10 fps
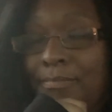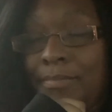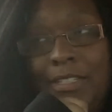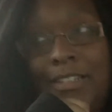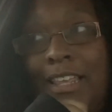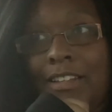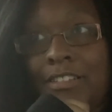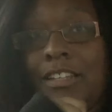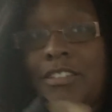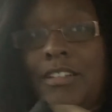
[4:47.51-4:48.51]
But
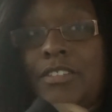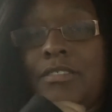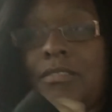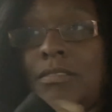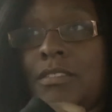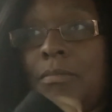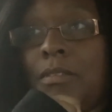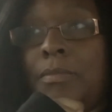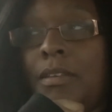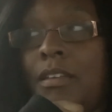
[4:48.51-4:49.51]
that should let you know
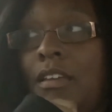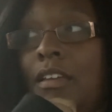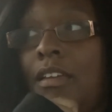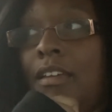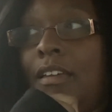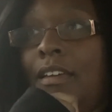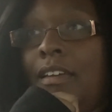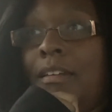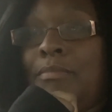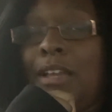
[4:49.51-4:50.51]
something. But
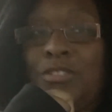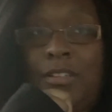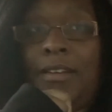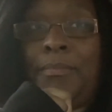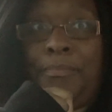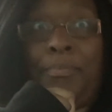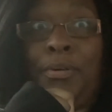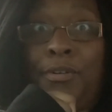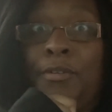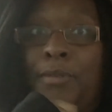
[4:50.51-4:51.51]
I'm not trying to
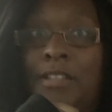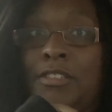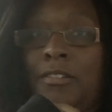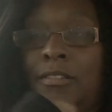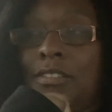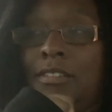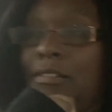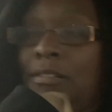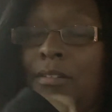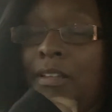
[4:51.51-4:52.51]
pull the race card, so
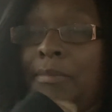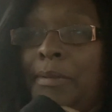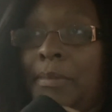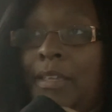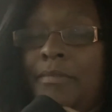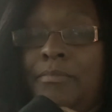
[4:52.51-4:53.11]
don't go there with me.